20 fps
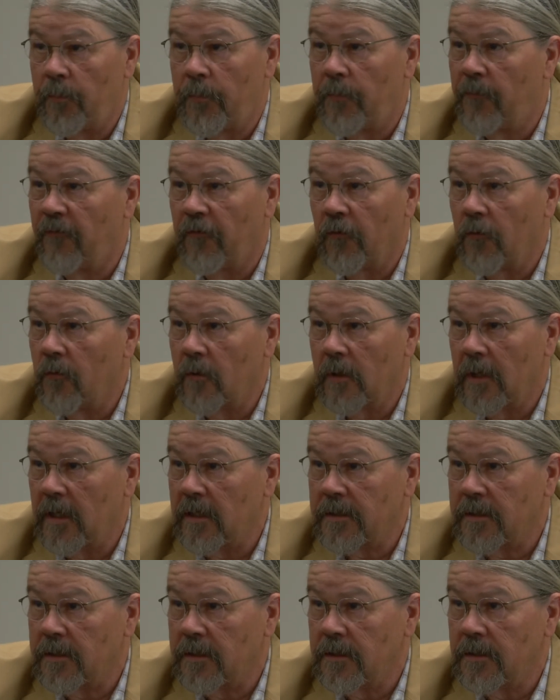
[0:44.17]
Full
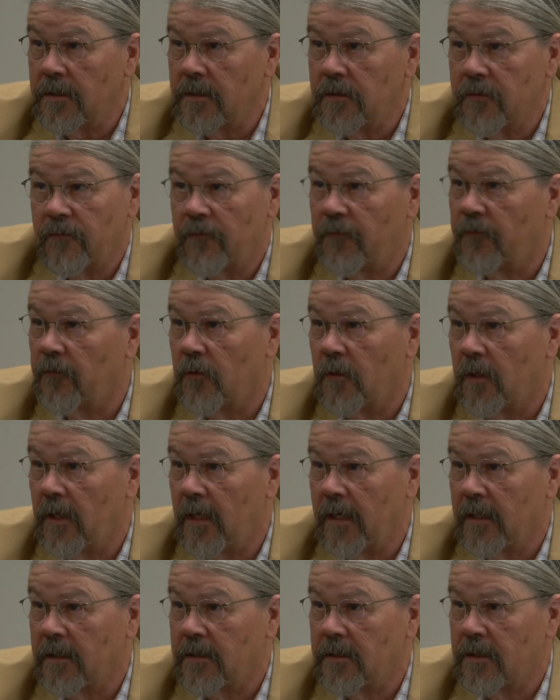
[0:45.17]
lessons, full
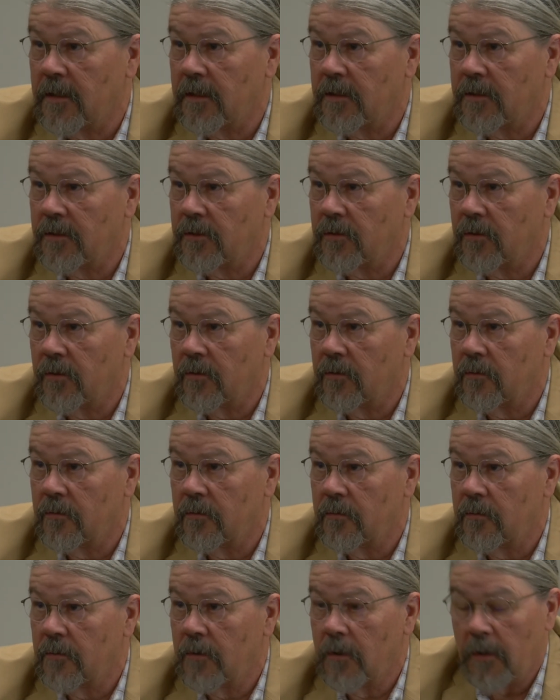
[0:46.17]
access, so
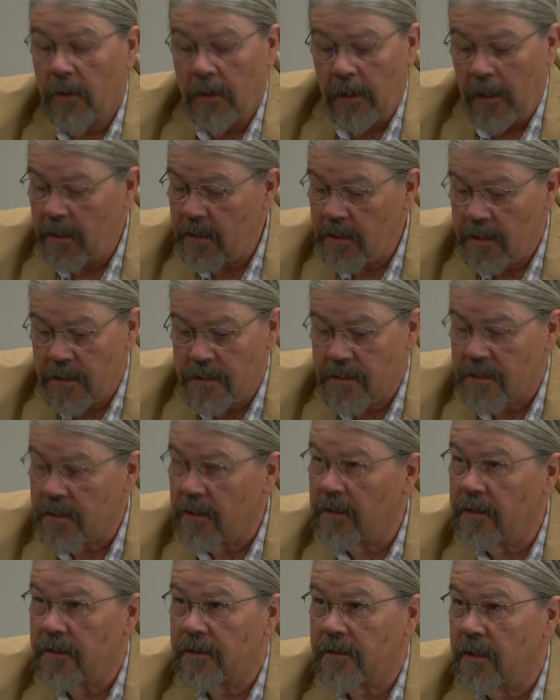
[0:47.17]

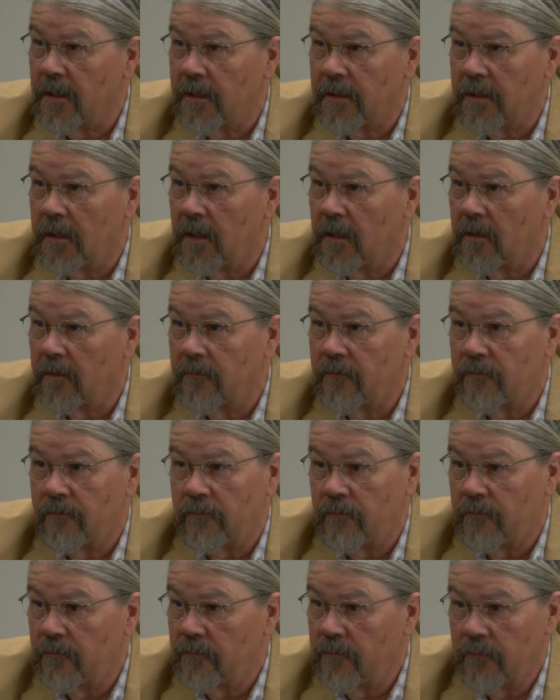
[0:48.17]
ndstudies.gov,
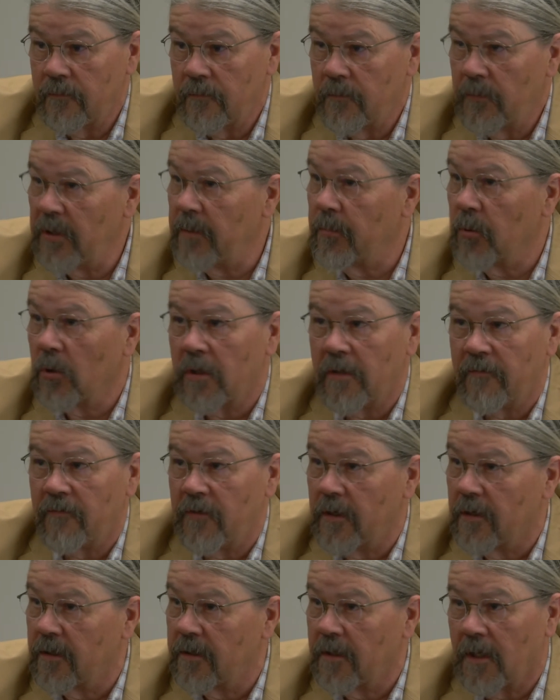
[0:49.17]
people
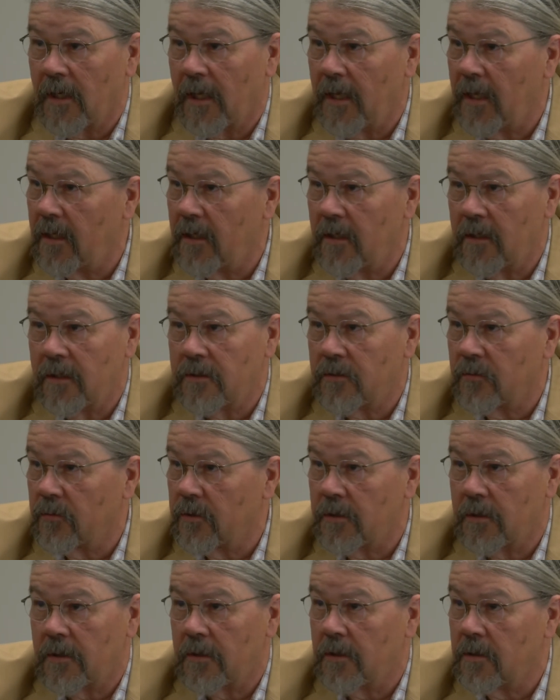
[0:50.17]
living on the land is
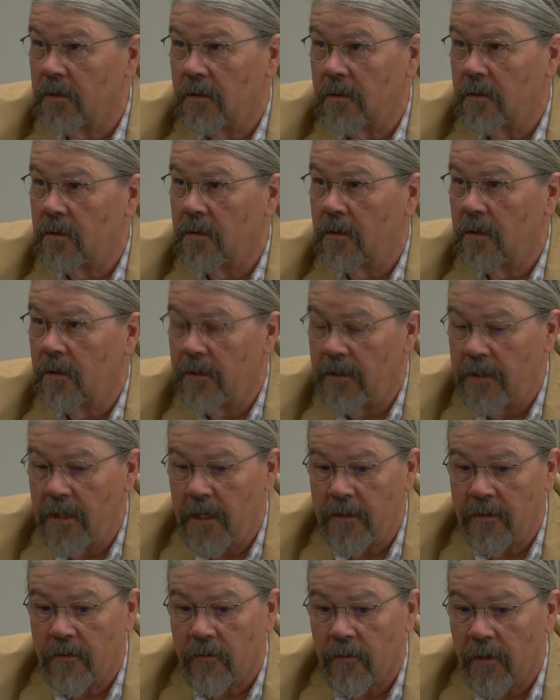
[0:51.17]
what the
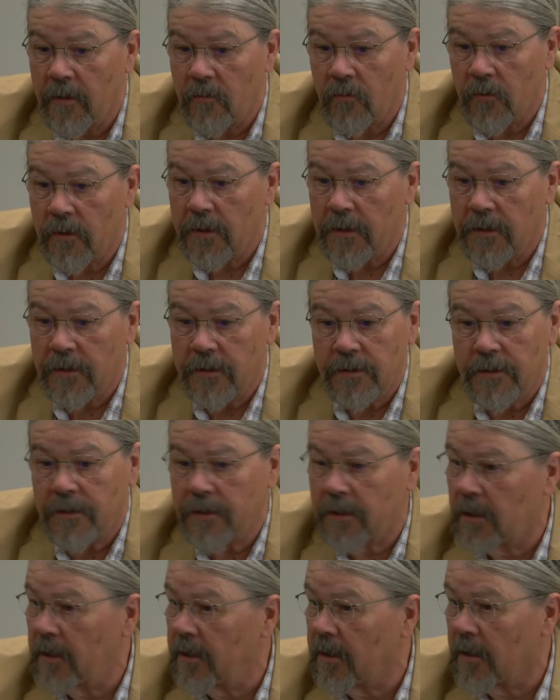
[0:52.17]
8th grade one is. You
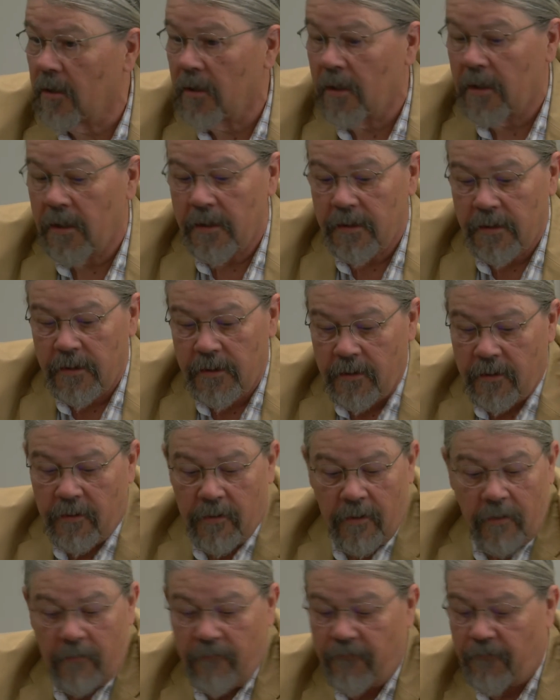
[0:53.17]
click on it, there
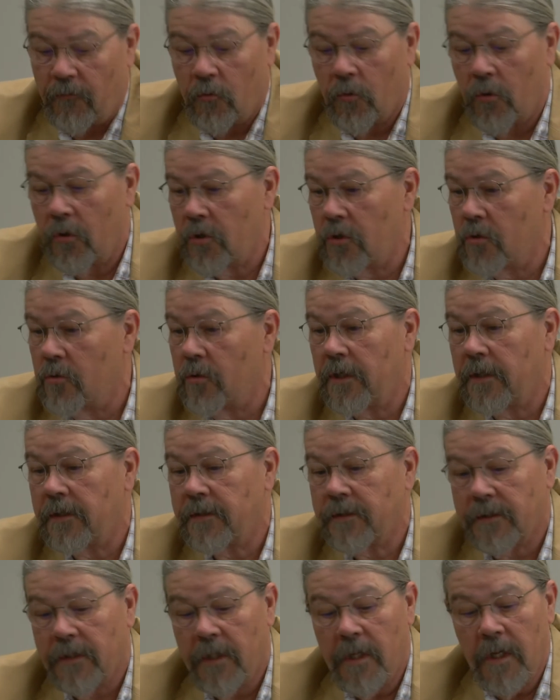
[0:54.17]
are 4
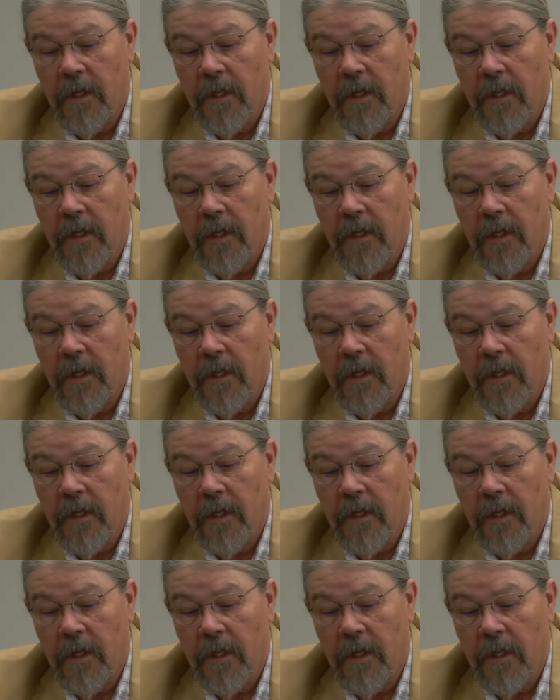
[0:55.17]
units.